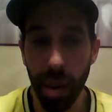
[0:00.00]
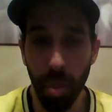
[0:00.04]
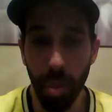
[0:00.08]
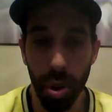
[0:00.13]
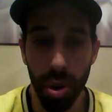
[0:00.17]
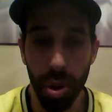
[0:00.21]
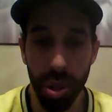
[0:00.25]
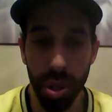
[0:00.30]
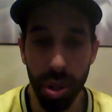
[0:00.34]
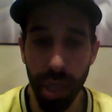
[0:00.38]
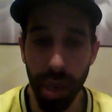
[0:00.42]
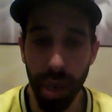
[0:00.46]

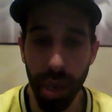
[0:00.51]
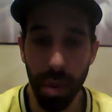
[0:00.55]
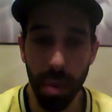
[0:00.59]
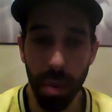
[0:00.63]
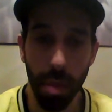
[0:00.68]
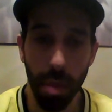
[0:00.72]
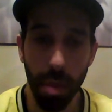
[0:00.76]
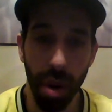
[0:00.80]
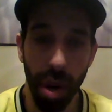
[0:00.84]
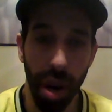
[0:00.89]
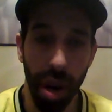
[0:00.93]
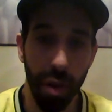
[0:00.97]
Personally,
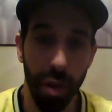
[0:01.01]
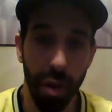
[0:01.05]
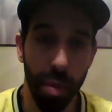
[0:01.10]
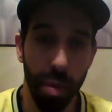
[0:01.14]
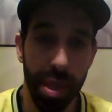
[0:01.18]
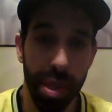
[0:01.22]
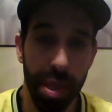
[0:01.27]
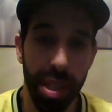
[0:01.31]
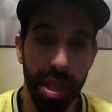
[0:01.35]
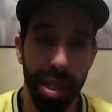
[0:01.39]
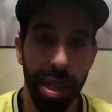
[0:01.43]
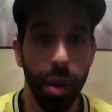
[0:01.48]

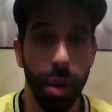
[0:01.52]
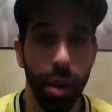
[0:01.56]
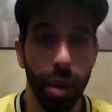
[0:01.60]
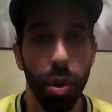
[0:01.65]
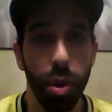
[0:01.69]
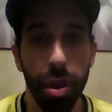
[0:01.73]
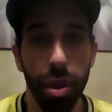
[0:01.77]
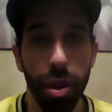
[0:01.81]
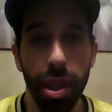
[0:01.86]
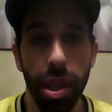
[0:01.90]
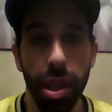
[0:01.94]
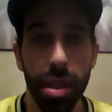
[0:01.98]
everybody's going to say,
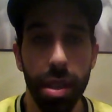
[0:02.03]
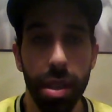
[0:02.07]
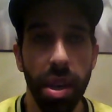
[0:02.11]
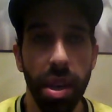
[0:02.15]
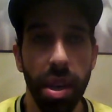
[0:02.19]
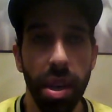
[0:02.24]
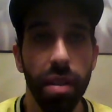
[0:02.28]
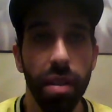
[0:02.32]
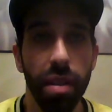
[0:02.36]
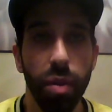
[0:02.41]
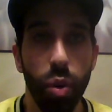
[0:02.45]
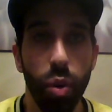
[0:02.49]
well, he doesn't
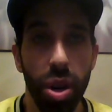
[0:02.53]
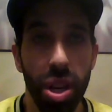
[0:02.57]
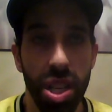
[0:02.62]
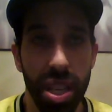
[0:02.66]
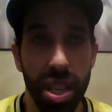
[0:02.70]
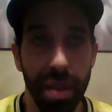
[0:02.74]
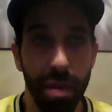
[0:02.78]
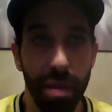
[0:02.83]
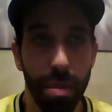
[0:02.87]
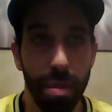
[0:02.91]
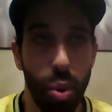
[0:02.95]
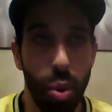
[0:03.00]
make a
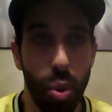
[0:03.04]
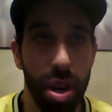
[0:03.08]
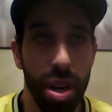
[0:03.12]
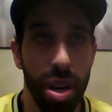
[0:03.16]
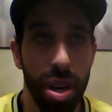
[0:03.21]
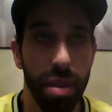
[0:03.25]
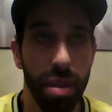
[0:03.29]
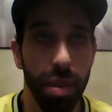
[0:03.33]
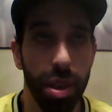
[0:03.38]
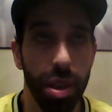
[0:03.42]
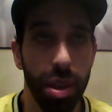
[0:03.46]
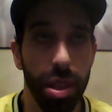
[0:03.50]
47-point
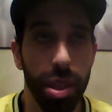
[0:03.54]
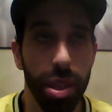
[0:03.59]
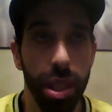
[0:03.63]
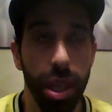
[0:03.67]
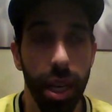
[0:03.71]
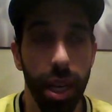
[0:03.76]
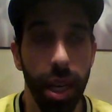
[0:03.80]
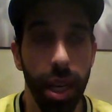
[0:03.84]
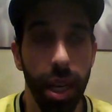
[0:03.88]
difference.